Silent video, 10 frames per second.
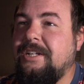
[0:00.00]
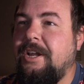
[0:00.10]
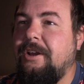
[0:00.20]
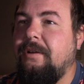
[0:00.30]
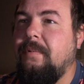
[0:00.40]

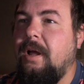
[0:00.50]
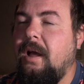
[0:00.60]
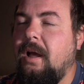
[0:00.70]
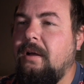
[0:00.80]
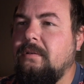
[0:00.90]
Hear him
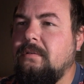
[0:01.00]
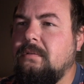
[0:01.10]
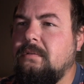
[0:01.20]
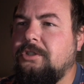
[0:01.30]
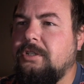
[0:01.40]
uh,
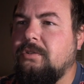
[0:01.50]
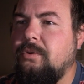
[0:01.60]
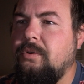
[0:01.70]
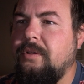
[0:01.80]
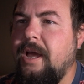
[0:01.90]
just
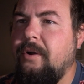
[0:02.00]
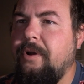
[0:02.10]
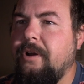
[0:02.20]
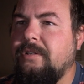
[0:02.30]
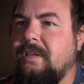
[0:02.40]
ruin that
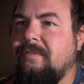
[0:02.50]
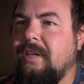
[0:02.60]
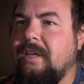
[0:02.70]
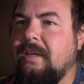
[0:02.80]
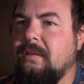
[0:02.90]
rear
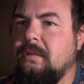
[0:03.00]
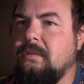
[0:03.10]
CV.